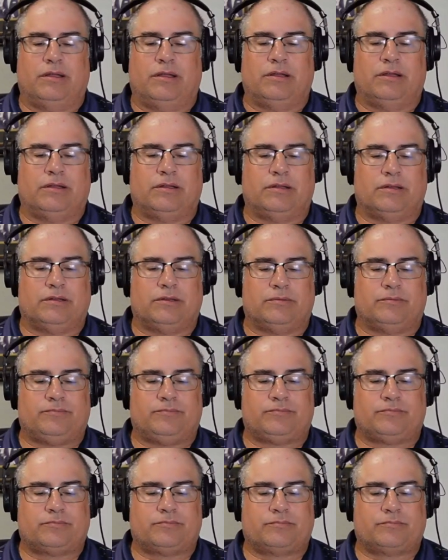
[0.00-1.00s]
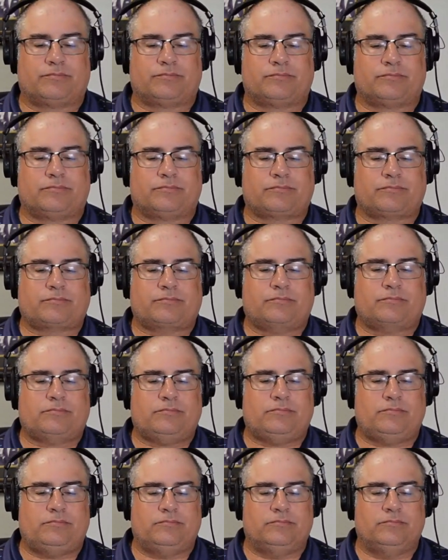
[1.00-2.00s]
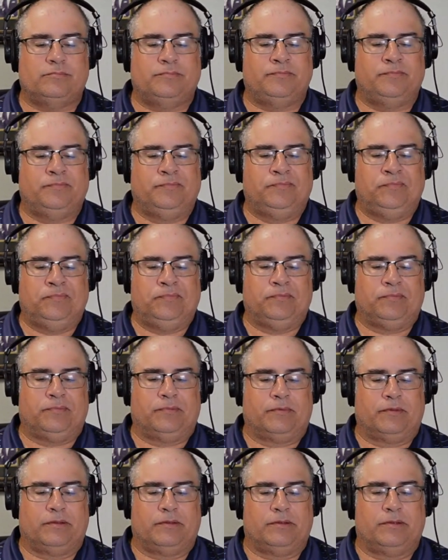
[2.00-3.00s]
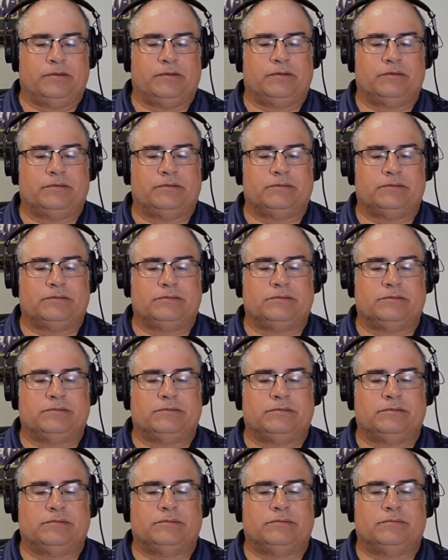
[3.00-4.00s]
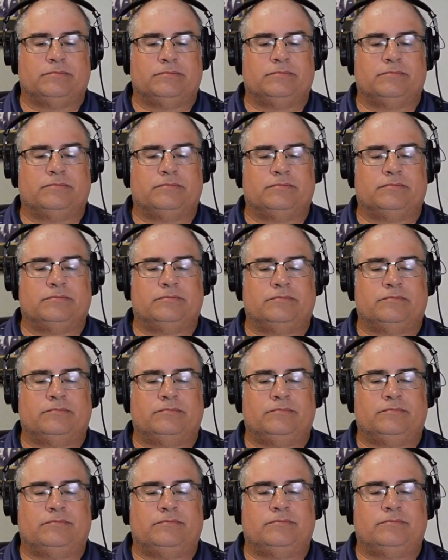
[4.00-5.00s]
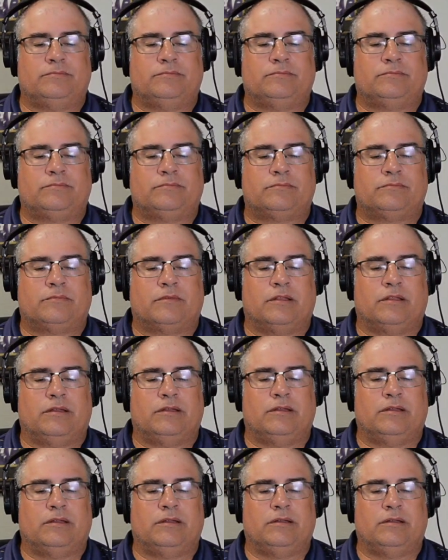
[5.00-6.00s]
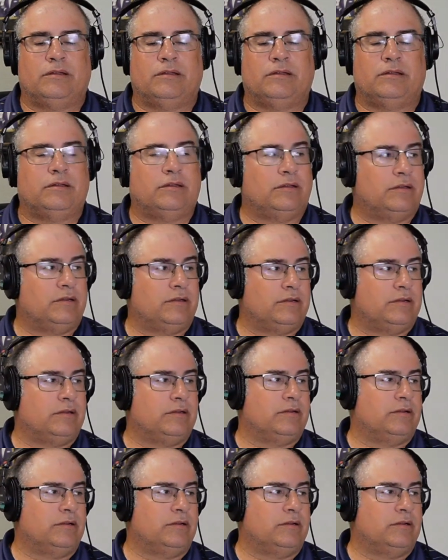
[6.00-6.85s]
[no speech]